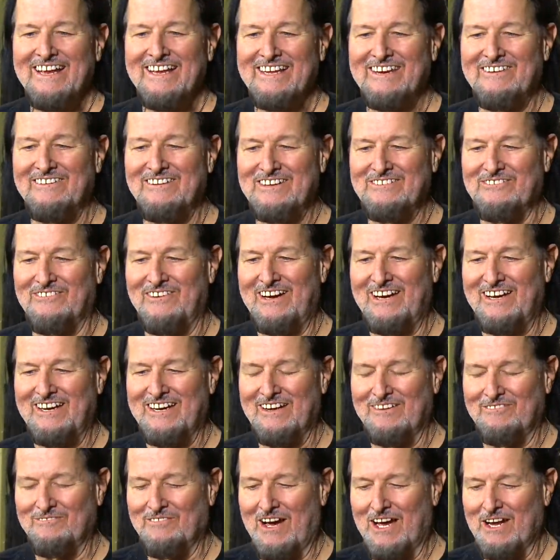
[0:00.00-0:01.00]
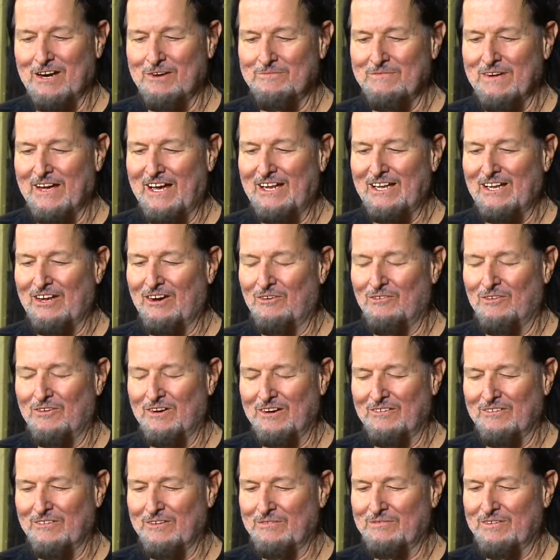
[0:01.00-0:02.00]
there was one in Montebello
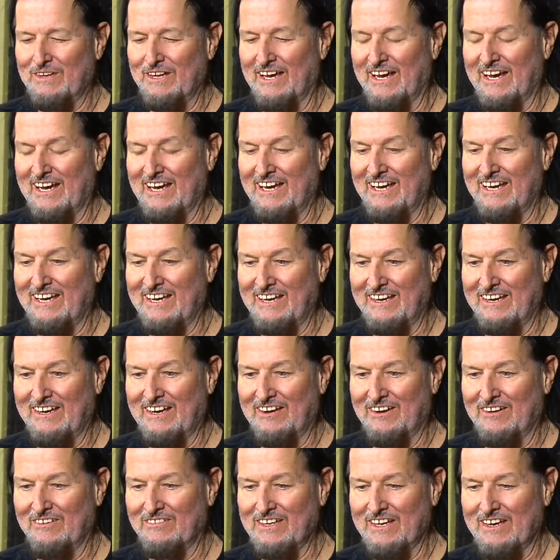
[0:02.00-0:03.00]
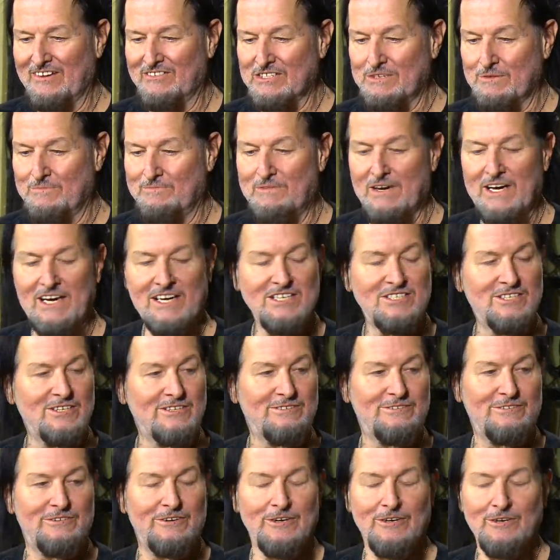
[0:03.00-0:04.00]
where we played, and there, there was a bunch
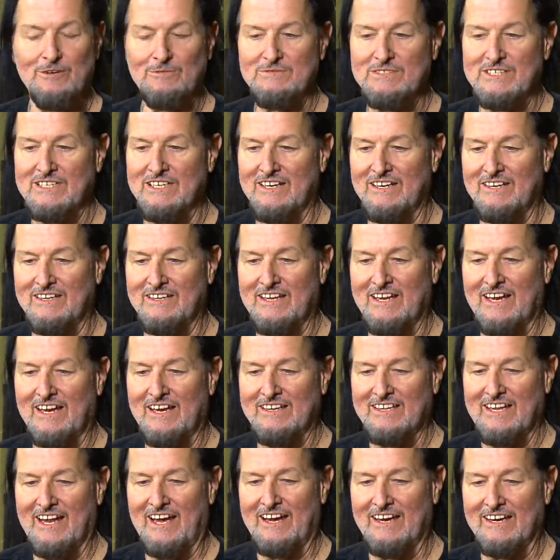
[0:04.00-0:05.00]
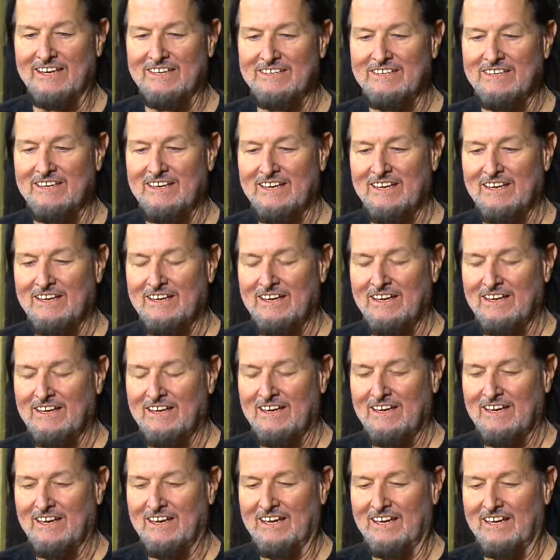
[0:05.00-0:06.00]
of rooms that, that night.
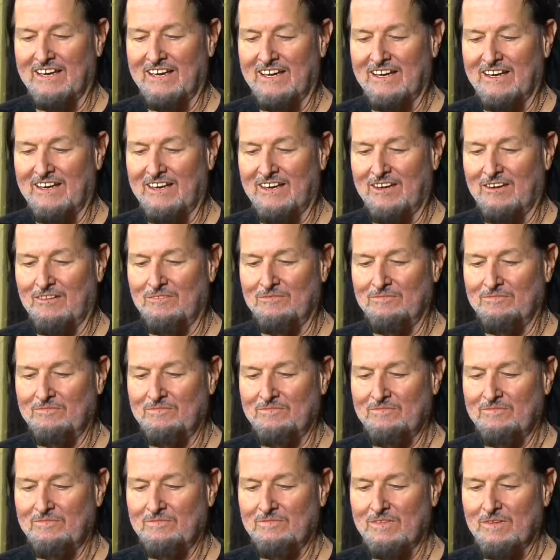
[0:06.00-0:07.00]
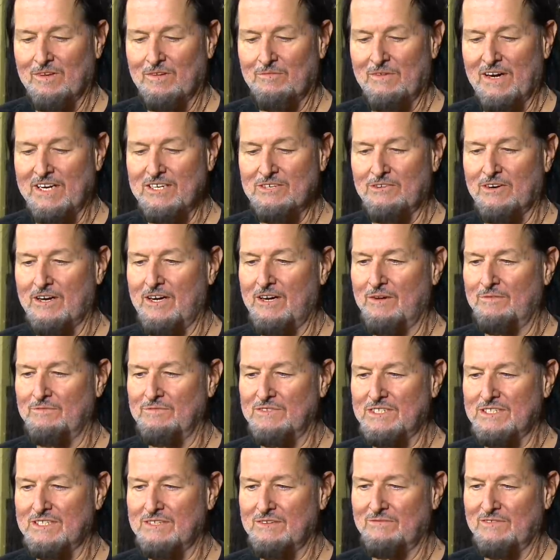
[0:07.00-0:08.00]
And um, my
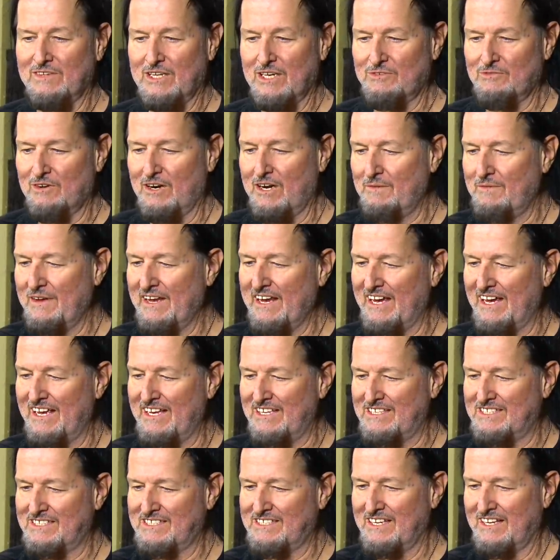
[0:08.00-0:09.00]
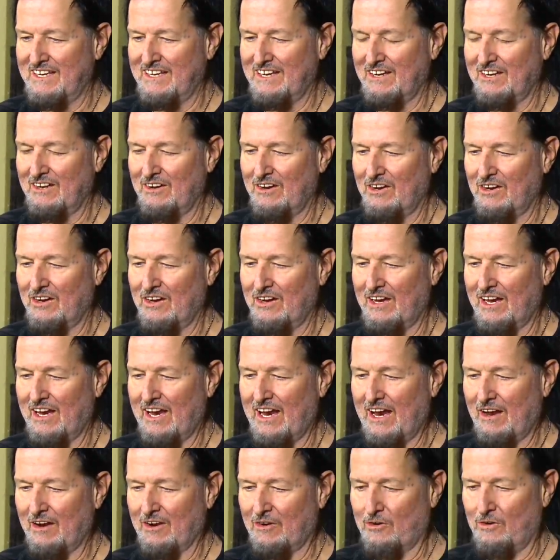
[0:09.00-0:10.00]
drums, the drum heads,
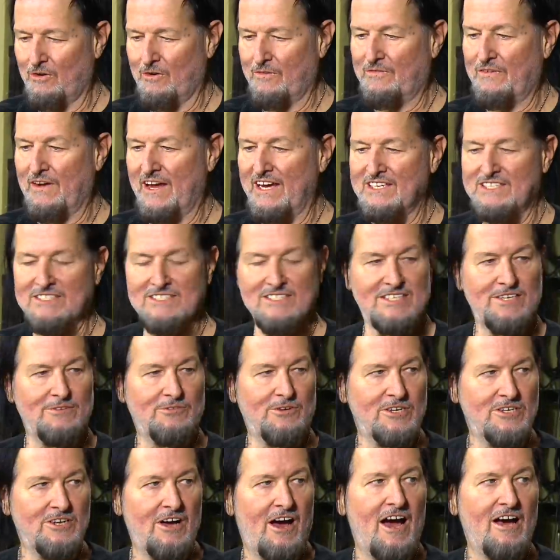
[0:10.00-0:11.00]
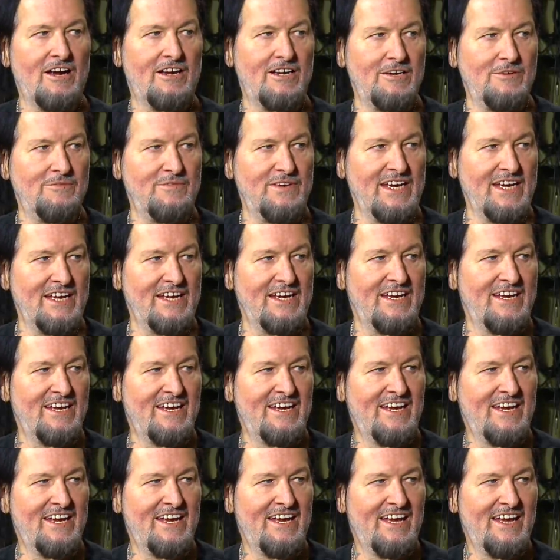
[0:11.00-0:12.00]
grew faces that were talking to me,
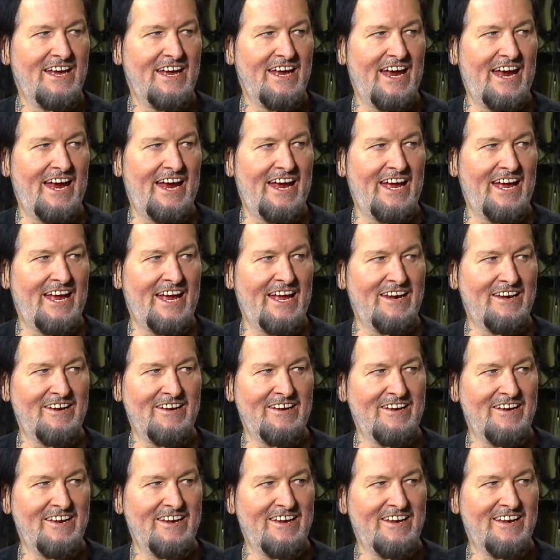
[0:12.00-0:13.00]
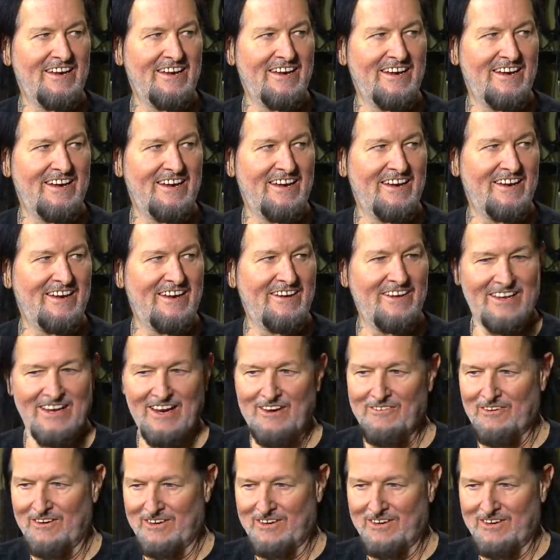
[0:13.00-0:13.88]
and they